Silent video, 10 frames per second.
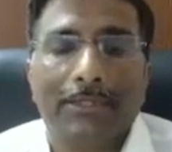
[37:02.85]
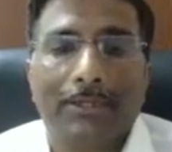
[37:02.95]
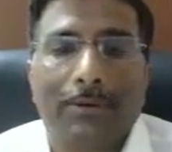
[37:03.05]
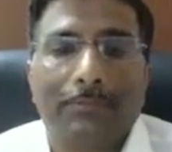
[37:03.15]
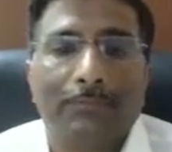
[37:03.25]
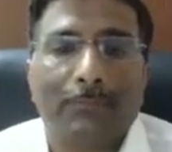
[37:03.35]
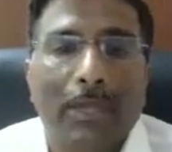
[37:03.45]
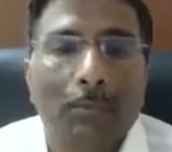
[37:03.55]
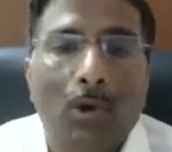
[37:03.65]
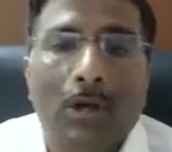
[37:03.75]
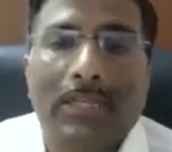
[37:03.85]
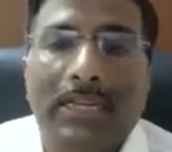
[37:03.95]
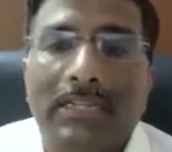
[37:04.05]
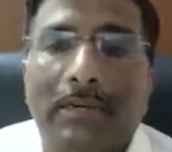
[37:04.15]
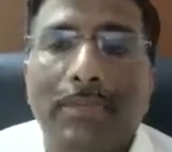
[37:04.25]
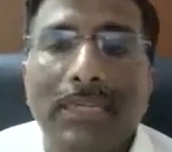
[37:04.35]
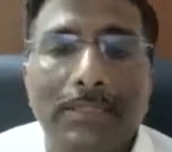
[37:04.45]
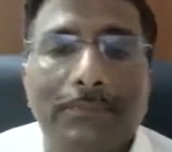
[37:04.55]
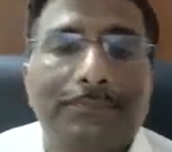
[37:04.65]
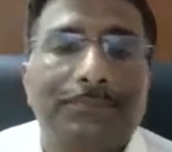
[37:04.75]
So we can move on to the next slide,
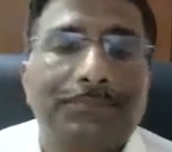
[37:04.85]
please.